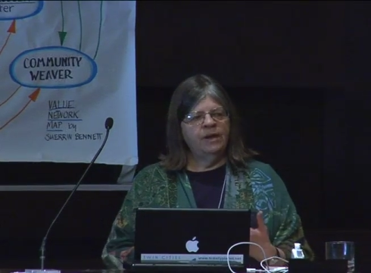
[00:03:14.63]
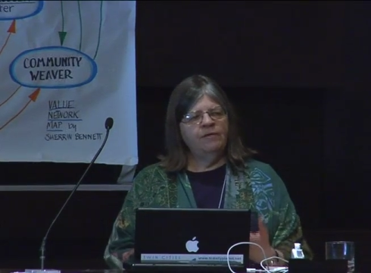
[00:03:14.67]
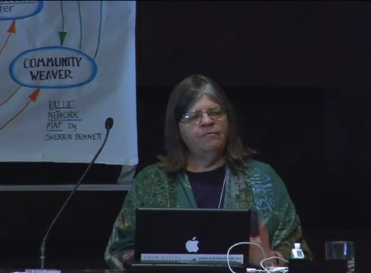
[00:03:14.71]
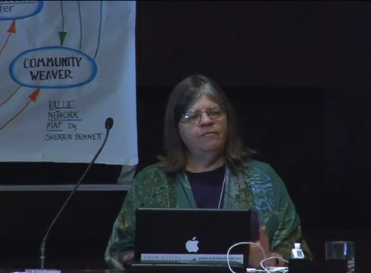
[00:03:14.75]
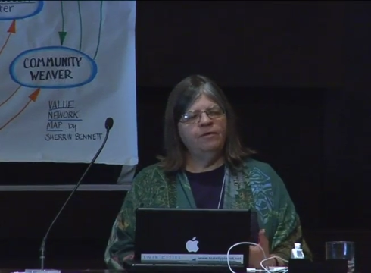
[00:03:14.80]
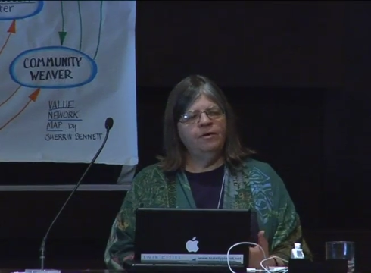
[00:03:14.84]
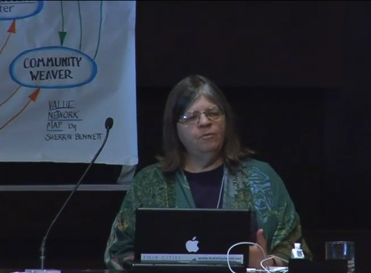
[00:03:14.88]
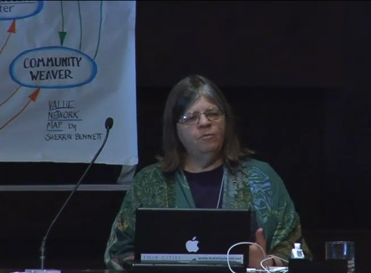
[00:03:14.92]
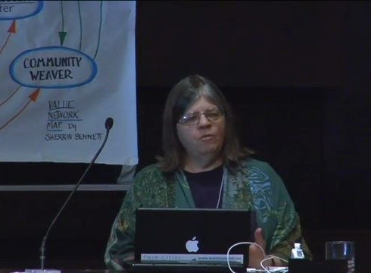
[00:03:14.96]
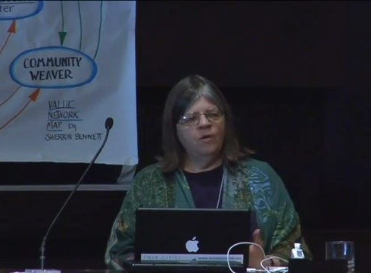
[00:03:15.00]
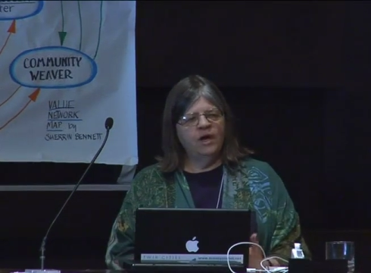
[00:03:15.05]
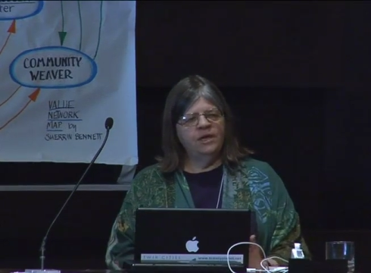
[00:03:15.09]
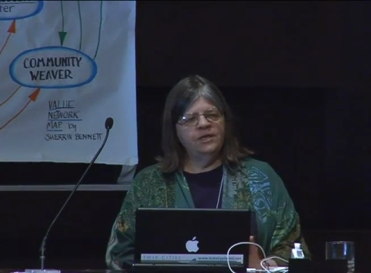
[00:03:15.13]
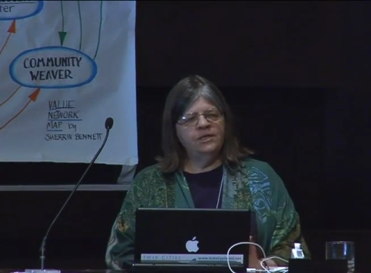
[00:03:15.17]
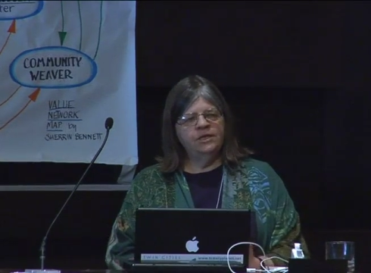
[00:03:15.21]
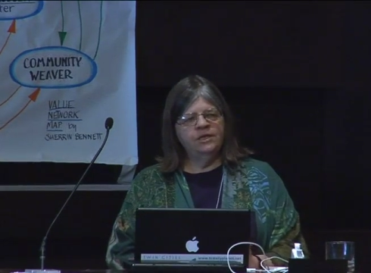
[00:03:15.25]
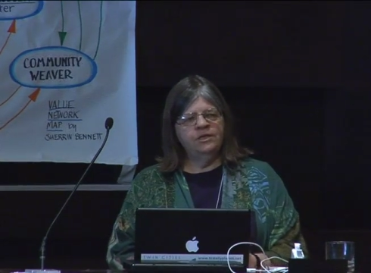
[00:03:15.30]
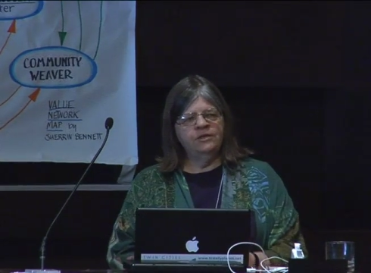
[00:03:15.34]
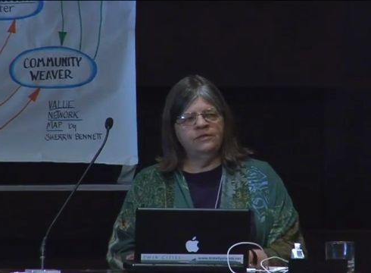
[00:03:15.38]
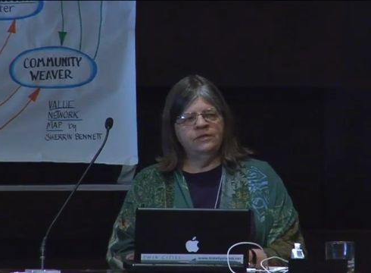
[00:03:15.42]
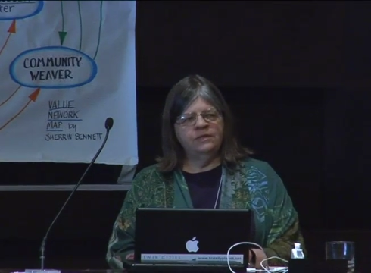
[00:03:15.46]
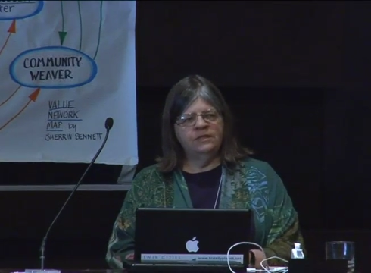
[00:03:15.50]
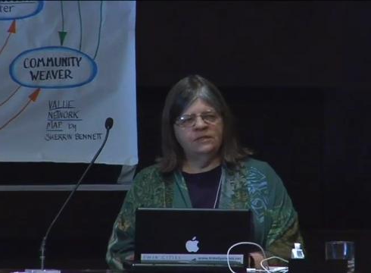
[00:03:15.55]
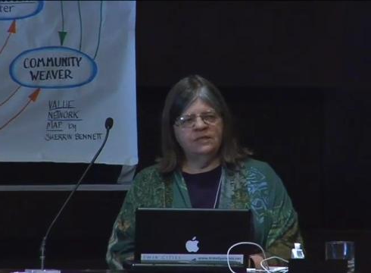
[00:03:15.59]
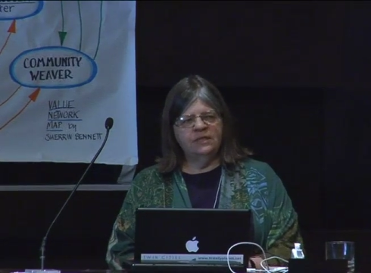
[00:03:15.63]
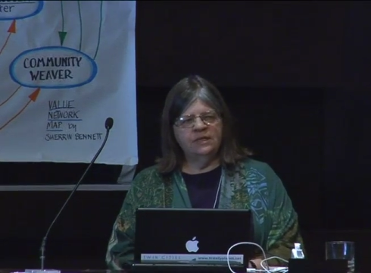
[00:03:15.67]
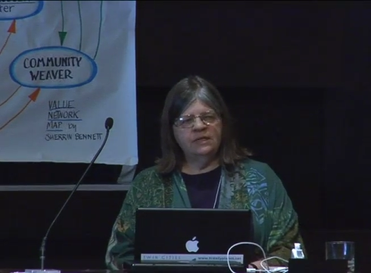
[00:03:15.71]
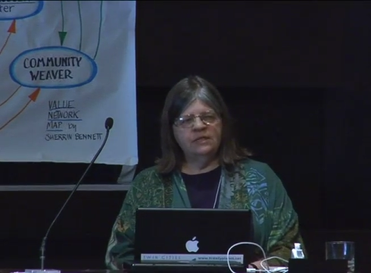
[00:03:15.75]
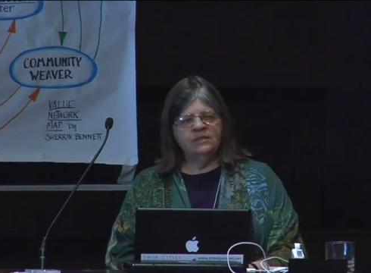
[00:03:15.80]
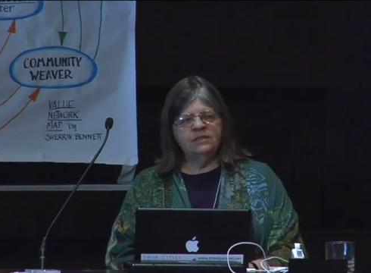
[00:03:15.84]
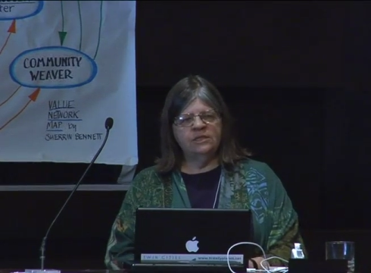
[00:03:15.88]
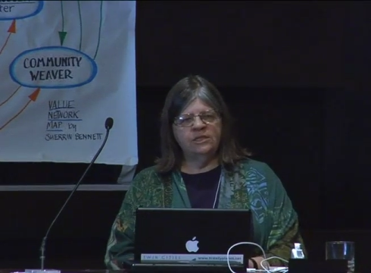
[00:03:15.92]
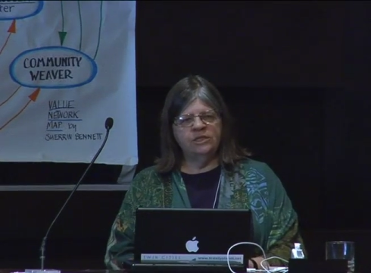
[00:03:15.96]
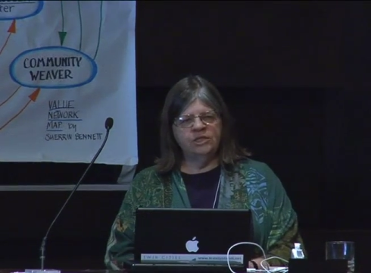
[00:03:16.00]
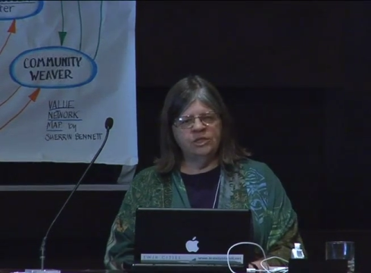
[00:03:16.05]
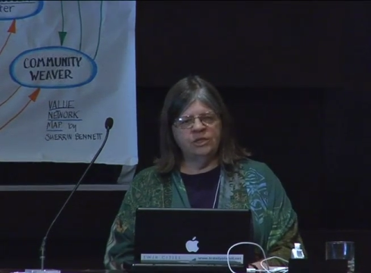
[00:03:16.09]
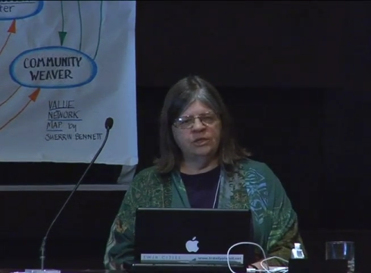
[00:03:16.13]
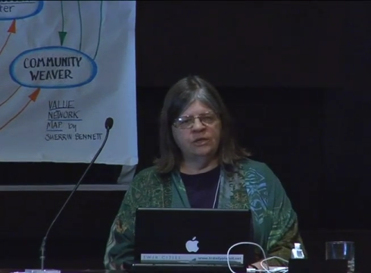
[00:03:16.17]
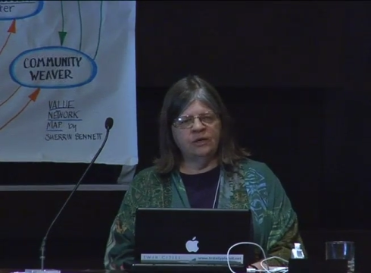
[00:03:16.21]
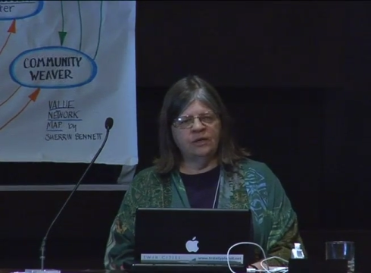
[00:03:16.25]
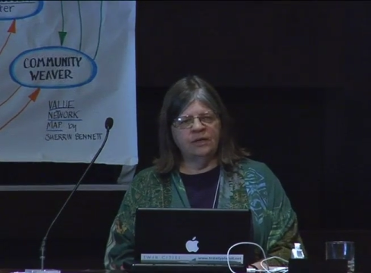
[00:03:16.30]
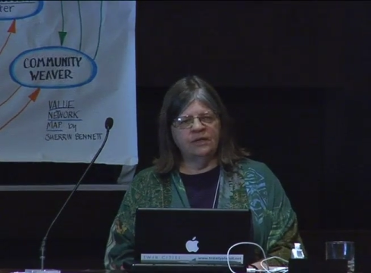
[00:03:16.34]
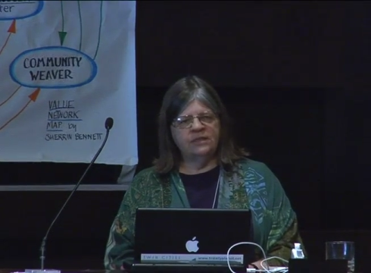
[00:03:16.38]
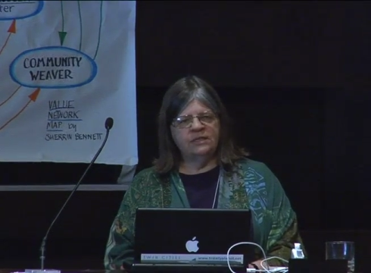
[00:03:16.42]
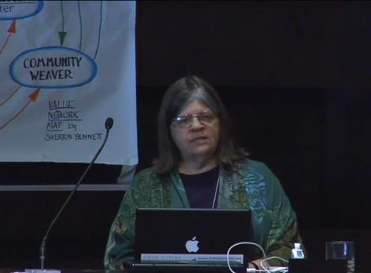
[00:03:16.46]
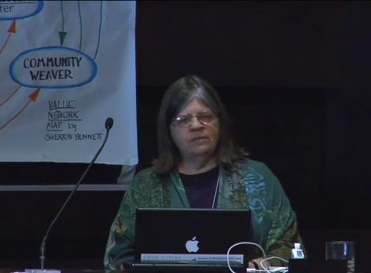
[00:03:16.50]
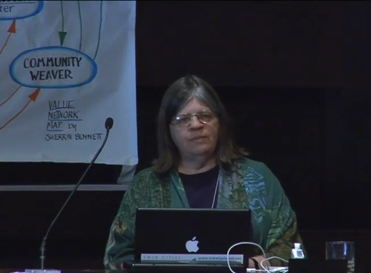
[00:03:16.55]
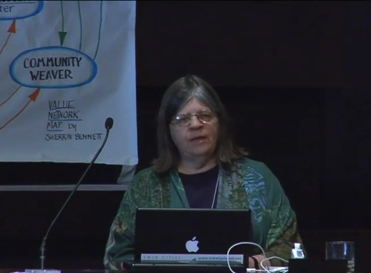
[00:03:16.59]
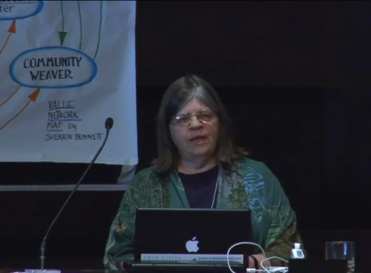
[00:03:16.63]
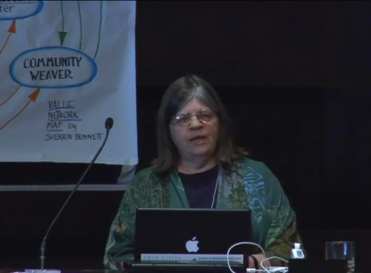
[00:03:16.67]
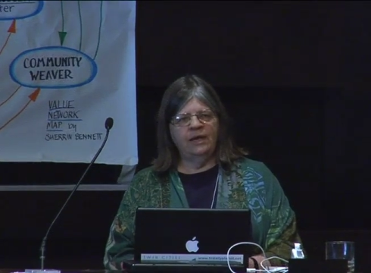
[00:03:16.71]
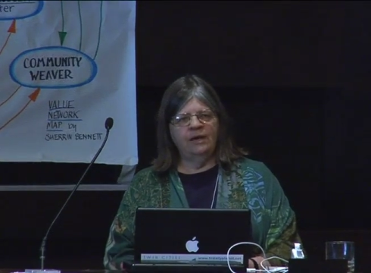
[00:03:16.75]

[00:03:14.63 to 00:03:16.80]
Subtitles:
But if we want to do citizen journalism